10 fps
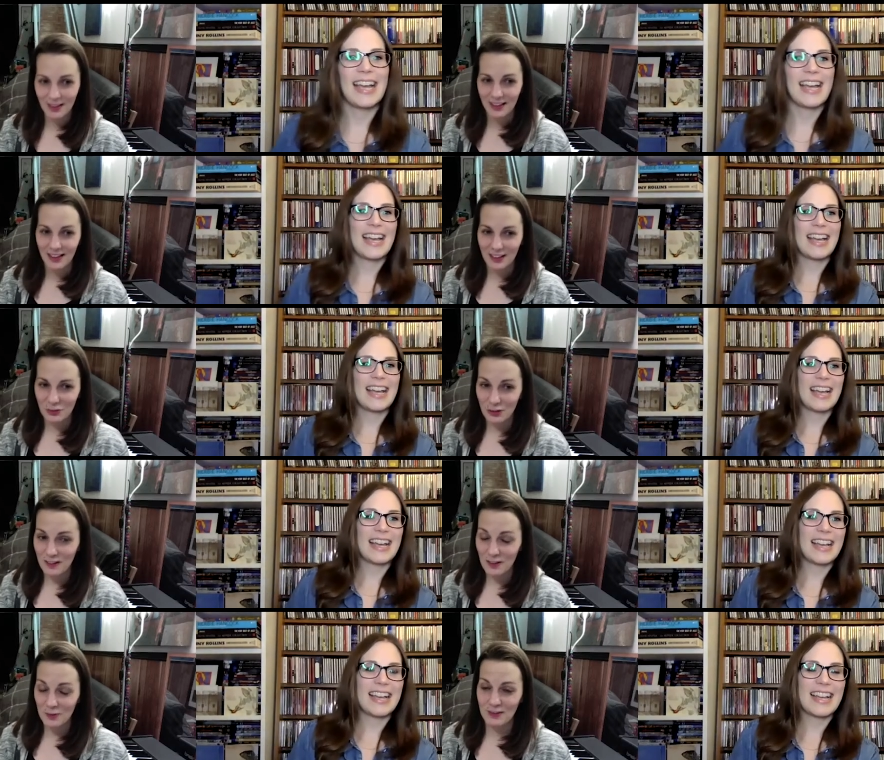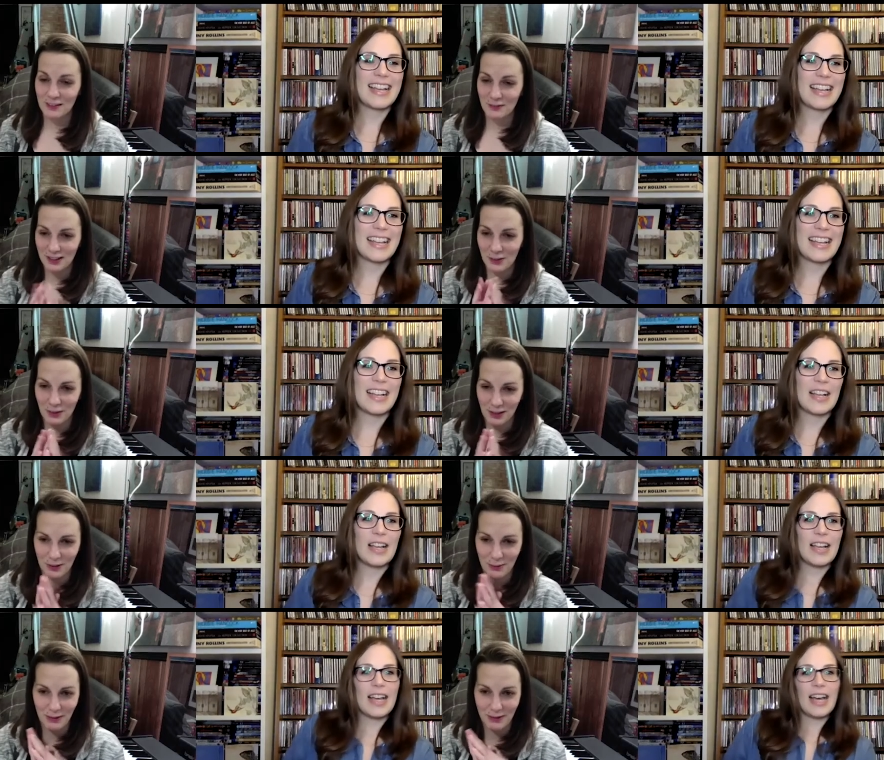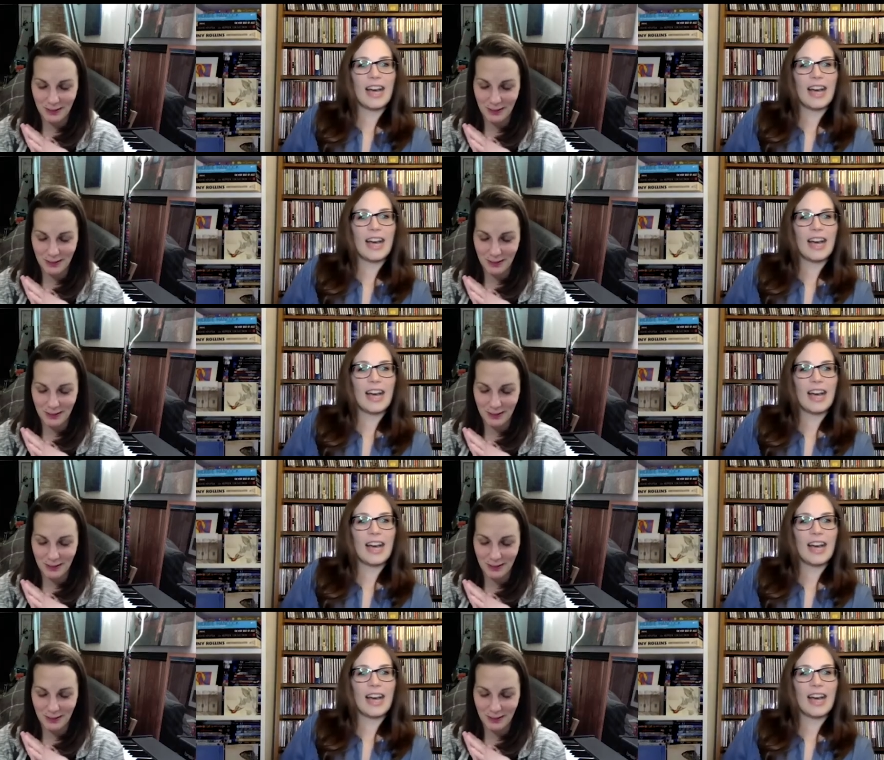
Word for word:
Speaker 1: Is there anything specific you want to know about it?